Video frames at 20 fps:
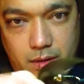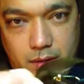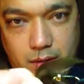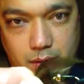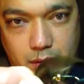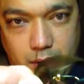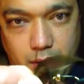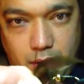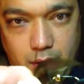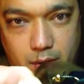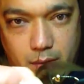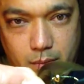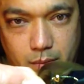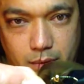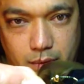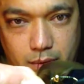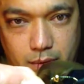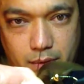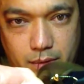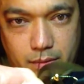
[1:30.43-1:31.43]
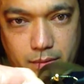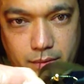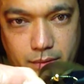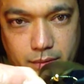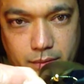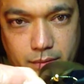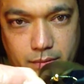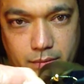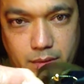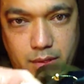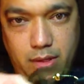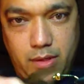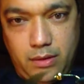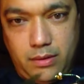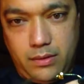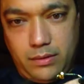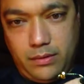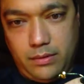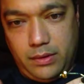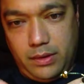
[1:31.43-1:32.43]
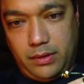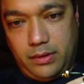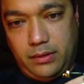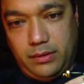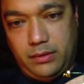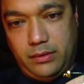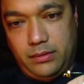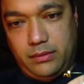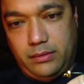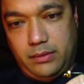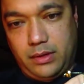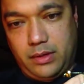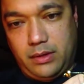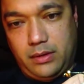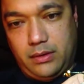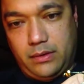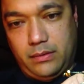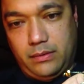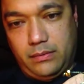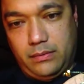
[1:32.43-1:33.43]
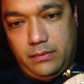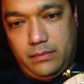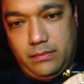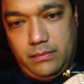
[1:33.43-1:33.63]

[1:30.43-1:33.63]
I don't want to go too long, it's too long.